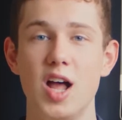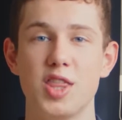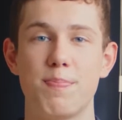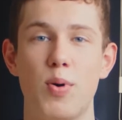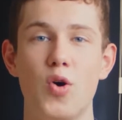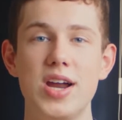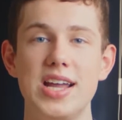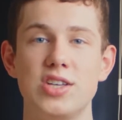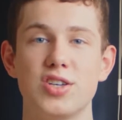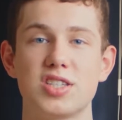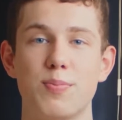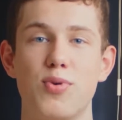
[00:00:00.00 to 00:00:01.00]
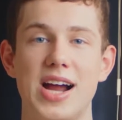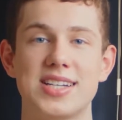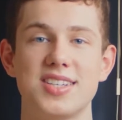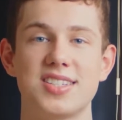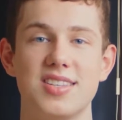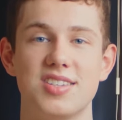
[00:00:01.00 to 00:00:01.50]
The point is just to
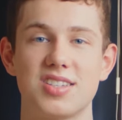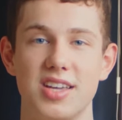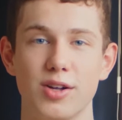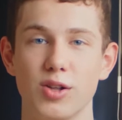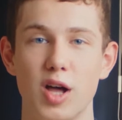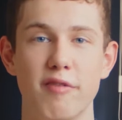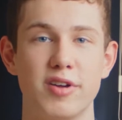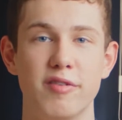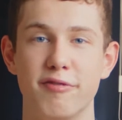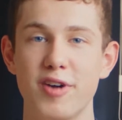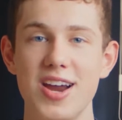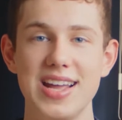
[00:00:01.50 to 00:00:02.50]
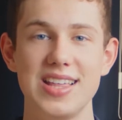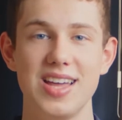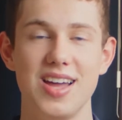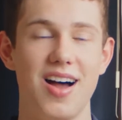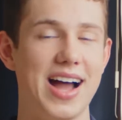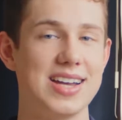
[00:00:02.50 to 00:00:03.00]
practice the skill of converting
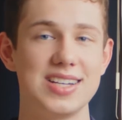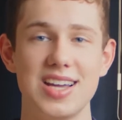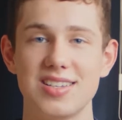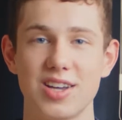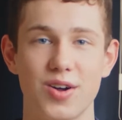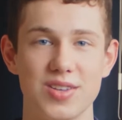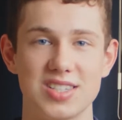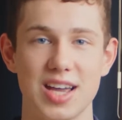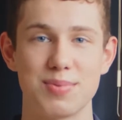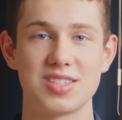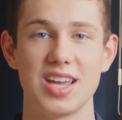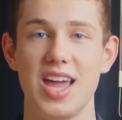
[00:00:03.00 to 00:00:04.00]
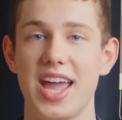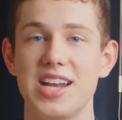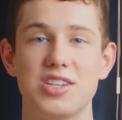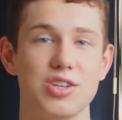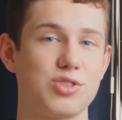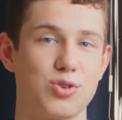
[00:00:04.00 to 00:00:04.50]
ideas and concepts
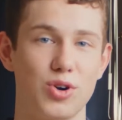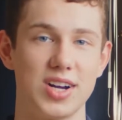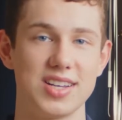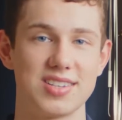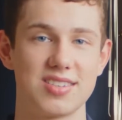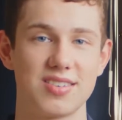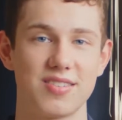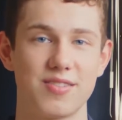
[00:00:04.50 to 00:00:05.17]
into stories.